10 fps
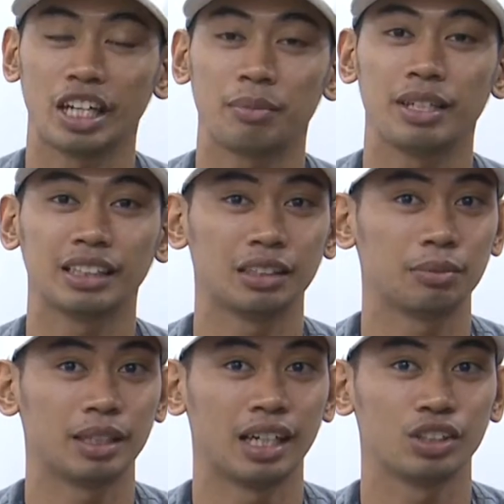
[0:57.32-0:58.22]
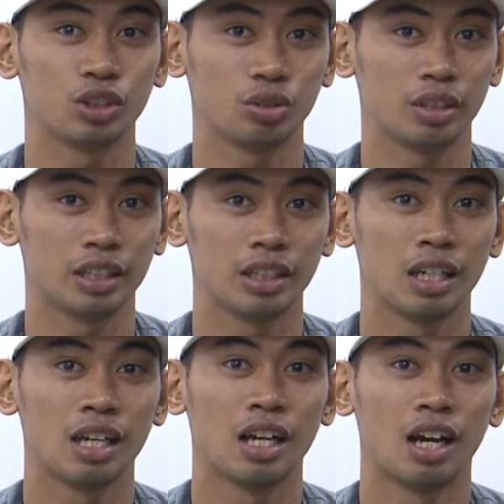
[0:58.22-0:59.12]
ABS-CBN, usually
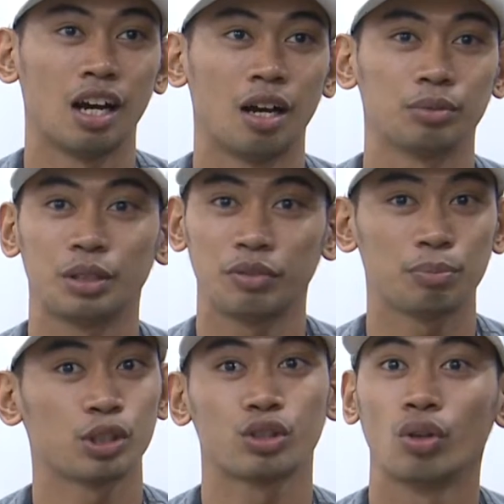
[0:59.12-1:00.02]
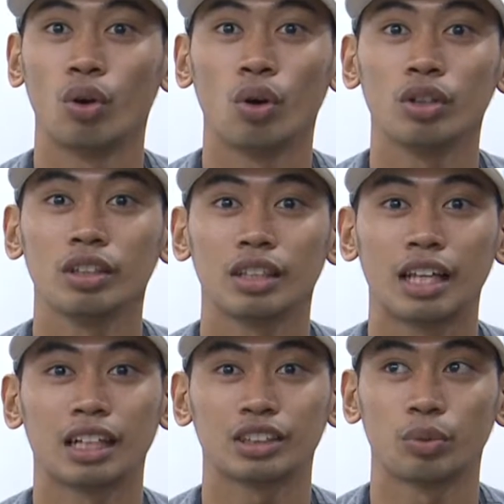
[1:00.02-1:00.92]
TV Patrol.
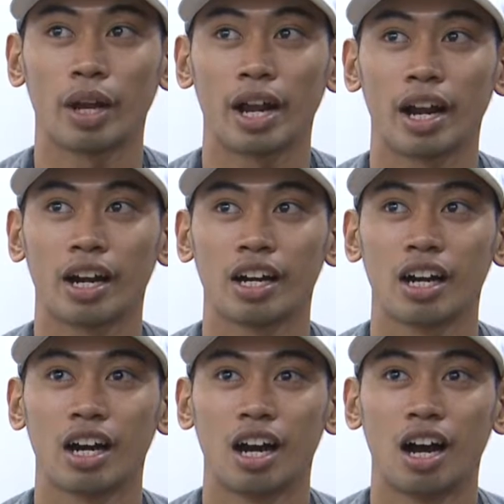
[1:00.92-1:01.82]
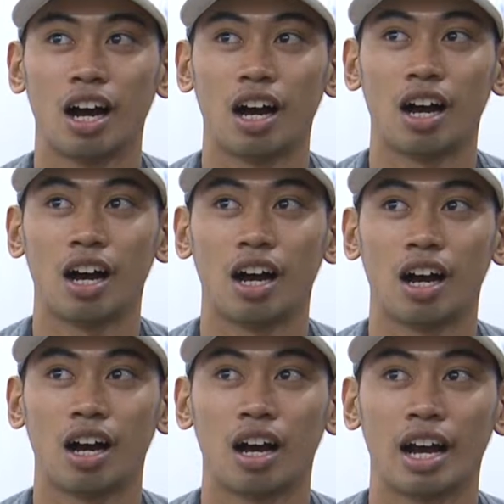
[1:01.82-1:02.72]
That's where
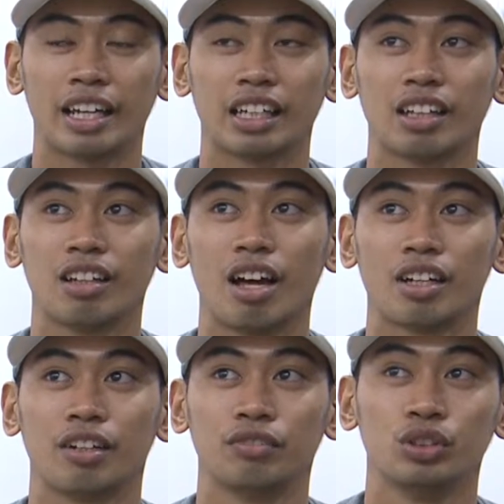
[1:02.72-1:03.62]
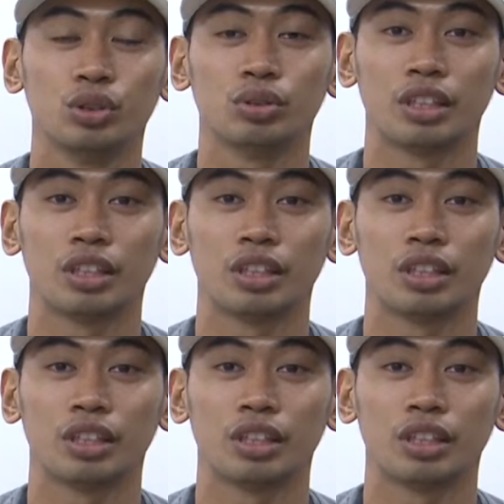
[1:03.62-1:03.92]
I get a lot of news